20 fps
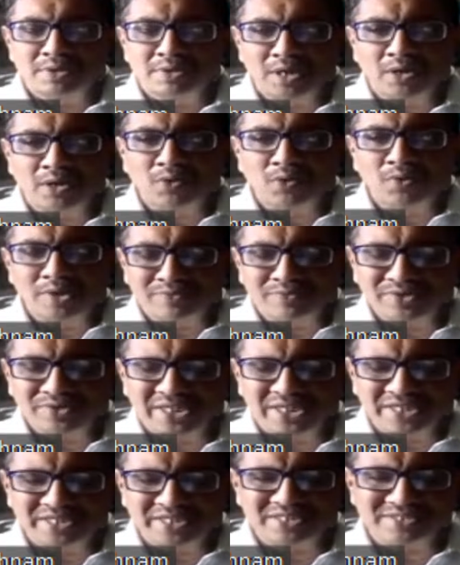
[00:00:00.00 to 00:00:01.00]
Now what we
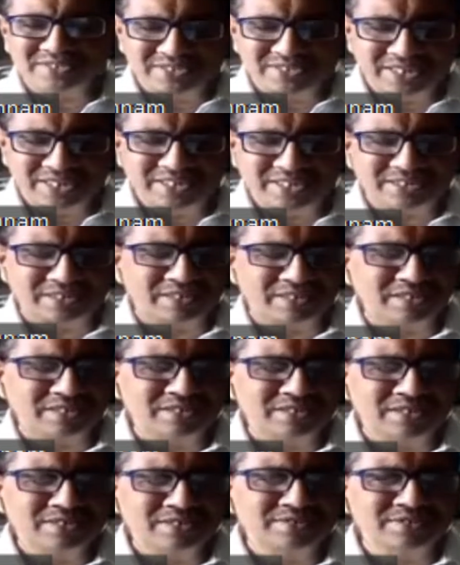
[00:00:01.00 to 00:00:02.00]
hear is that
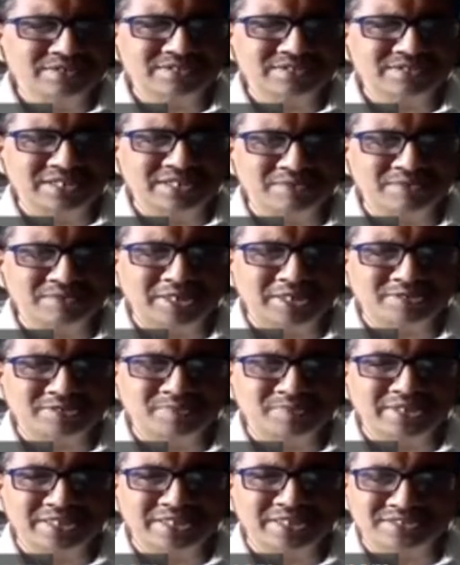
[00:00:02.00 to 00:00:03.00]
this scheme has
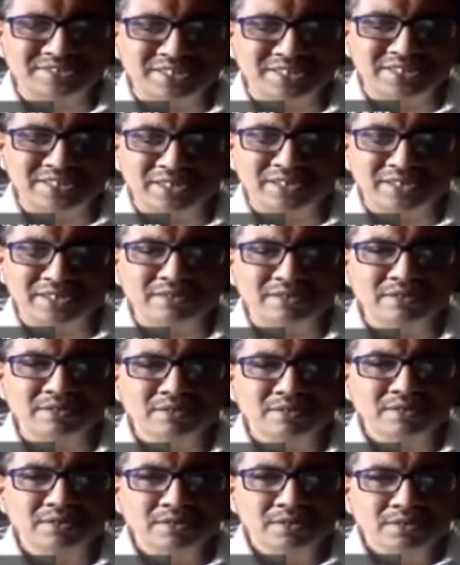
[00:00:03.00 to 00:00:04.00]
been extended
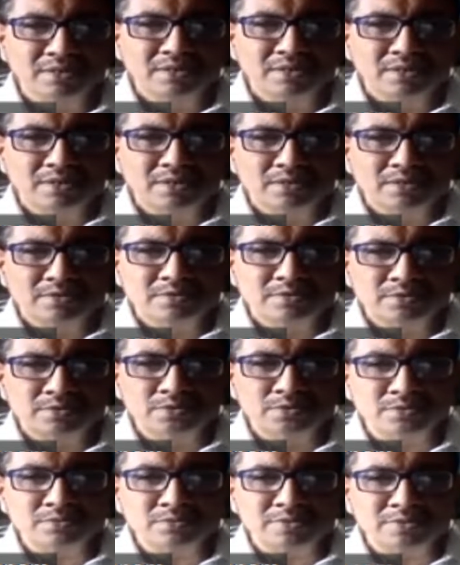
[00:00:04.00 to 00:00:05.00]

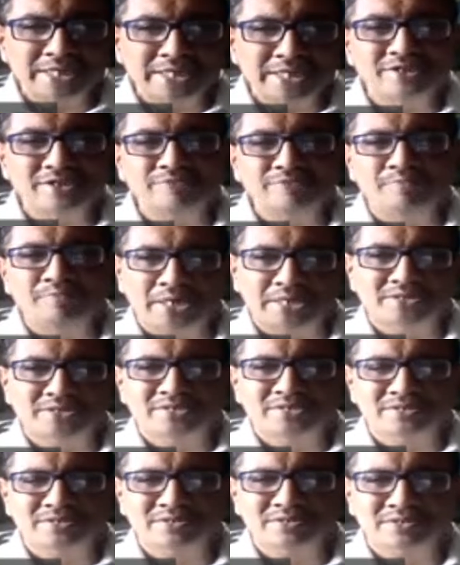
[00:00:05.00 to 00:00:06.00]
to end of
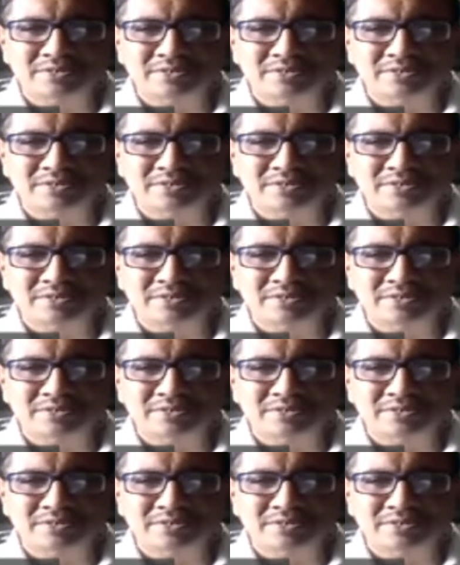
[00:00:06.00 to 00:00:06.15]
March.